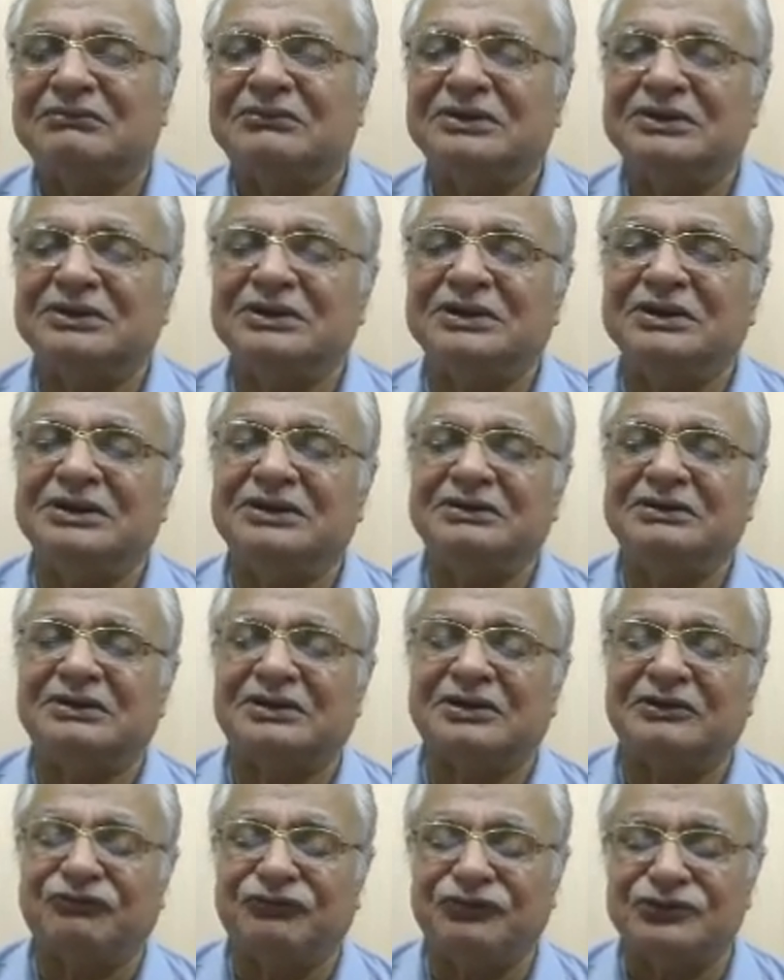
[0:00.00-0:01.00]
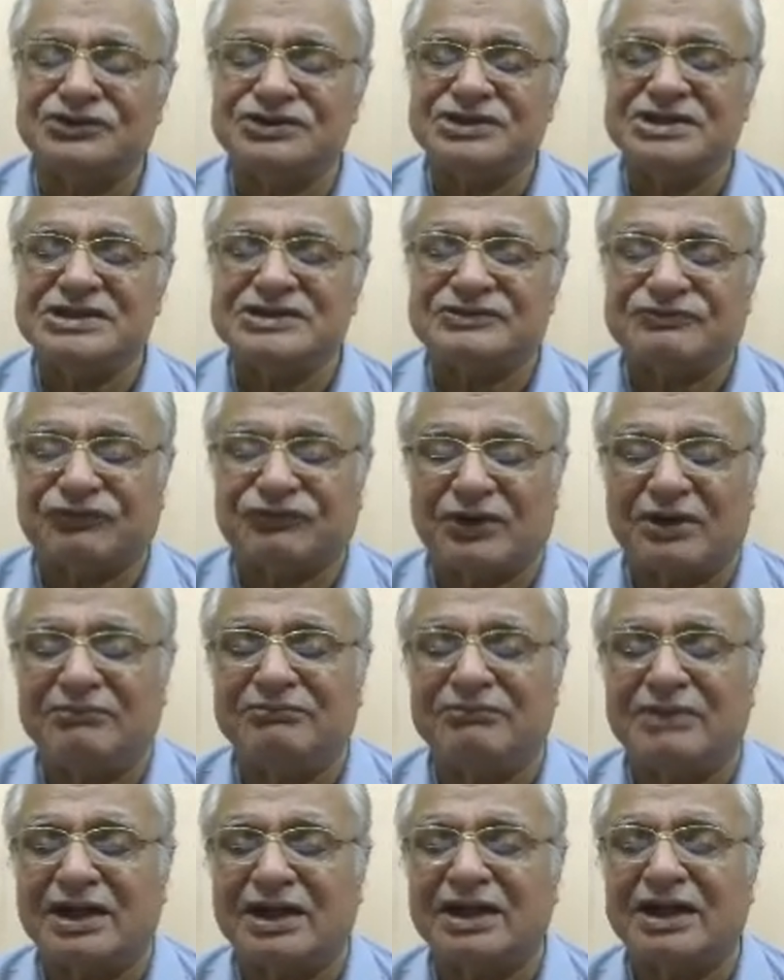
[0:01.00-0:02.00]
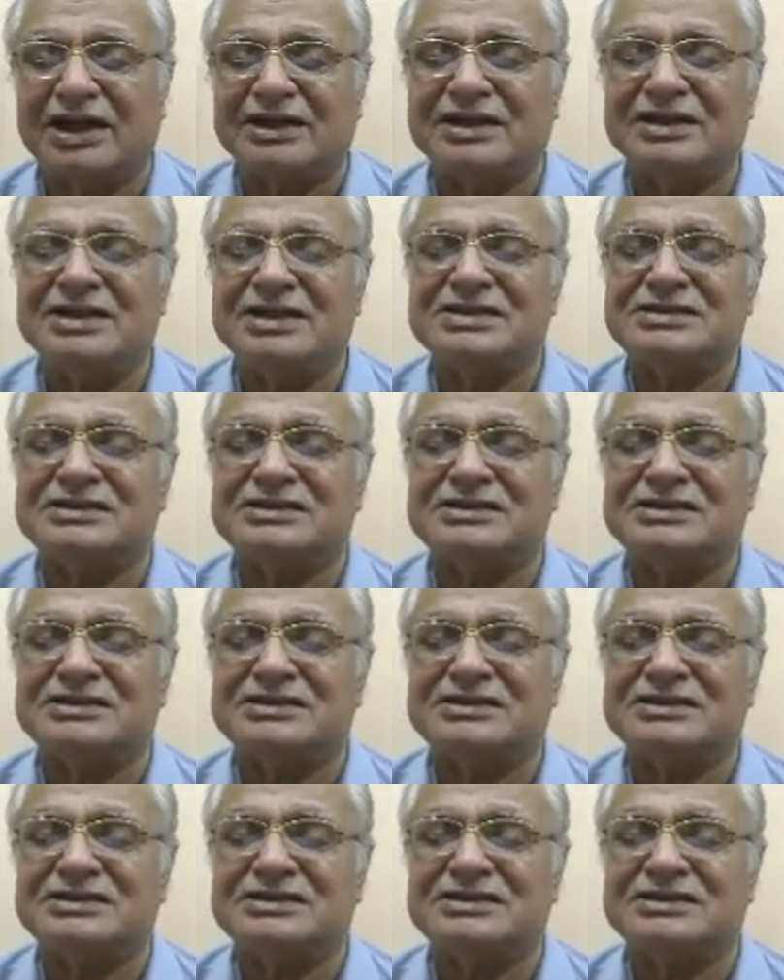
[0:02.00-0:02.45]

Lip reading: the refugees from Bangladesh,